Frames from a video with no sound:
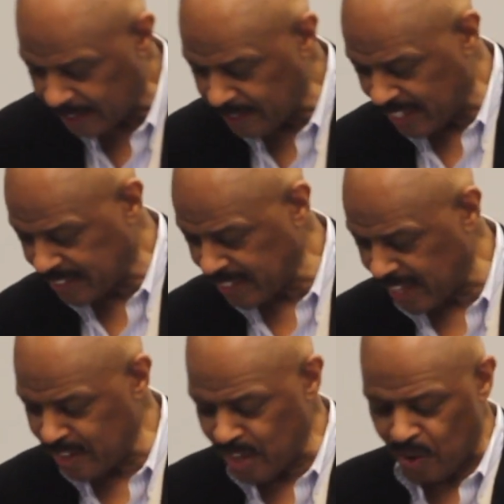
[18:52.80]
Next
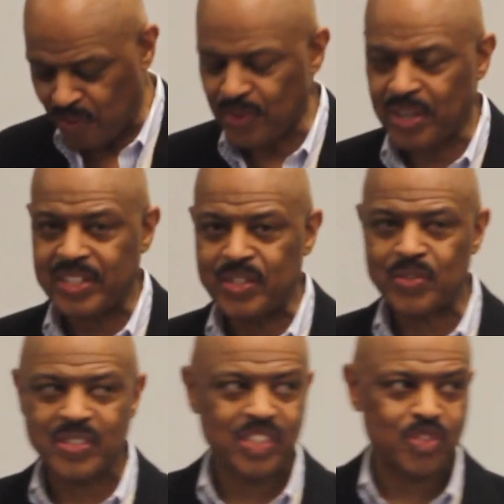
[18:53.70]
thing I know, for
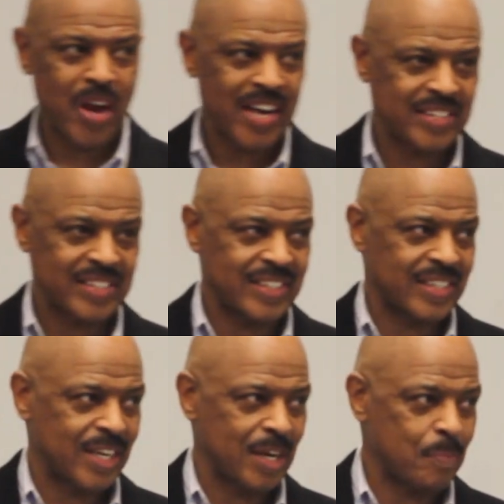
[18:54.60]
using strategy
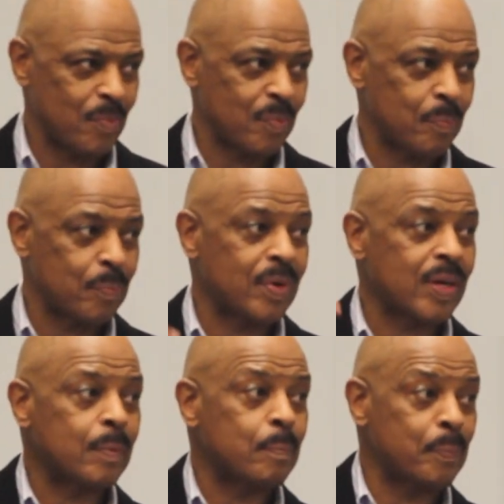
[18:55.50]
to keep
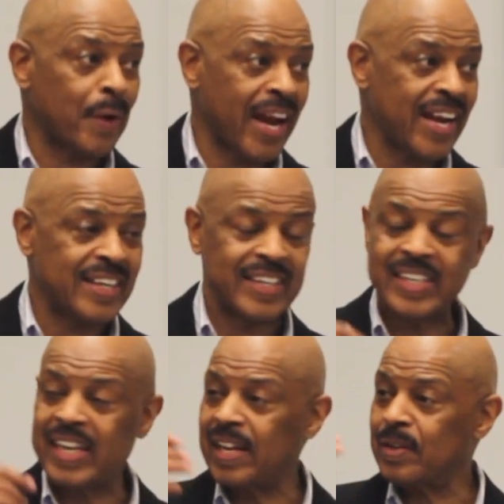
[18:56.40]

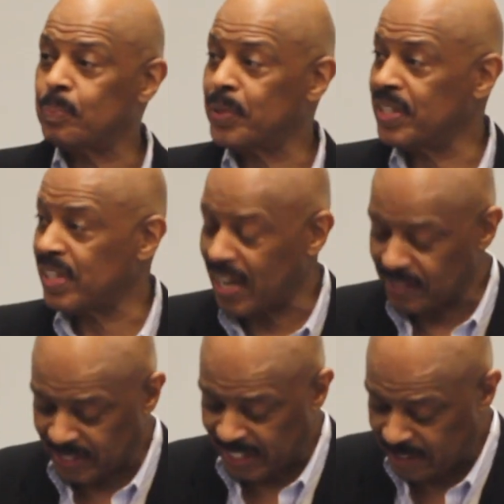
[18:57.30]
branding and putting her
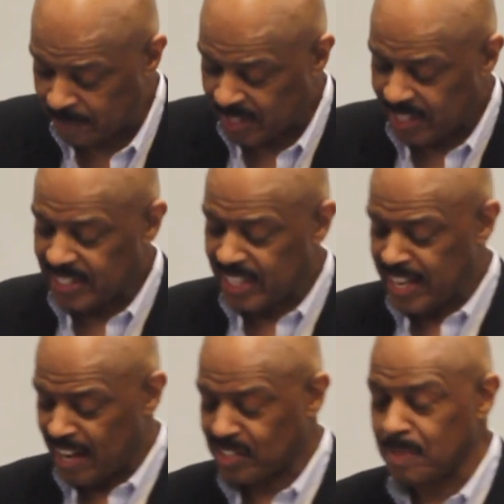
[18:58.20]
out there, did
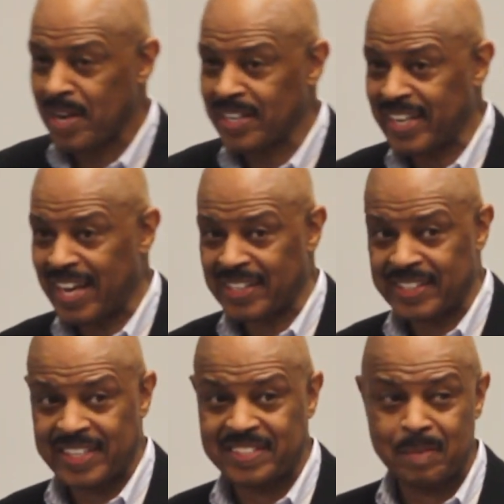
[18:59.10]
Nelson
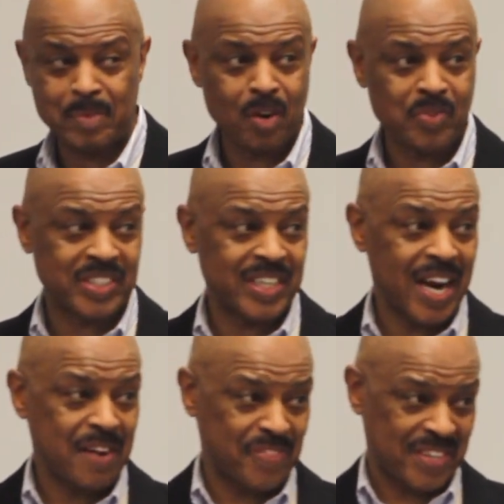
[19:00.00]
Mandela. They sent me over to
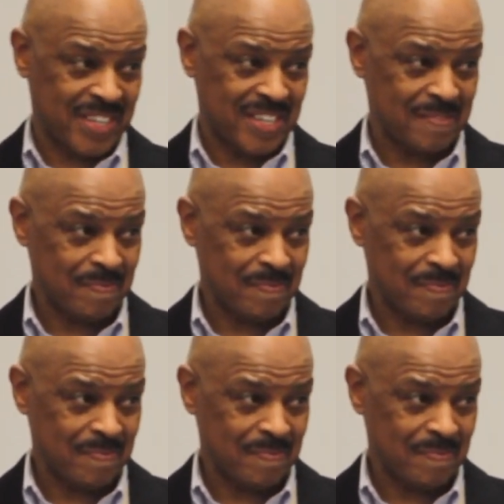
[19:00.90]
Africa.